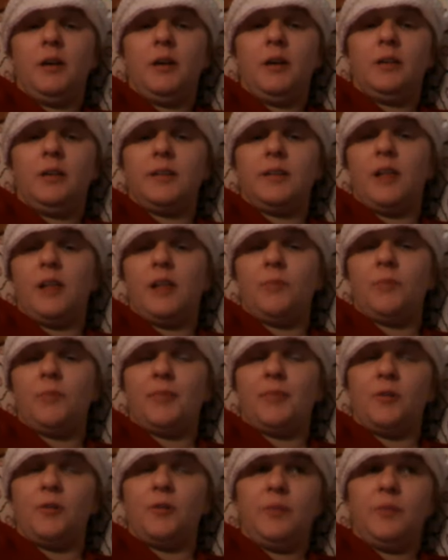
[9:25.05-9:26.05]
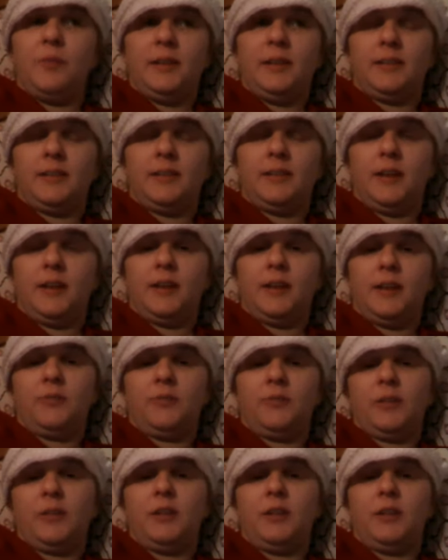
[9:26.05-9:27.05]
and tell him what the OB said and
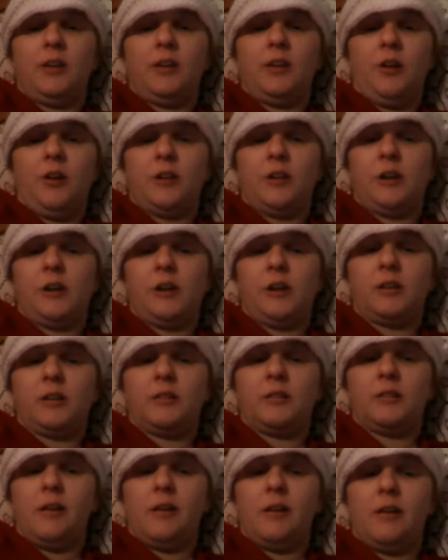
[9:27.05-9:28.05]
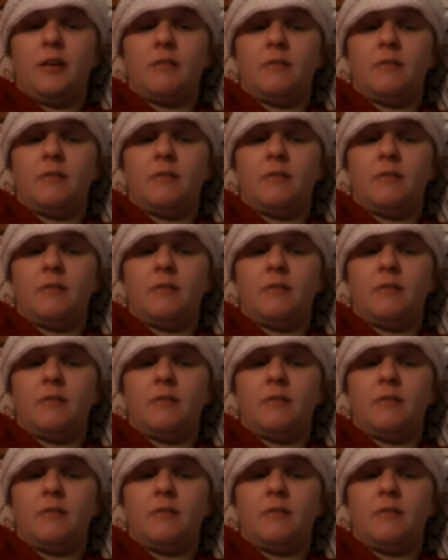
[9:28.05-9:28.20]
what the ER doc said,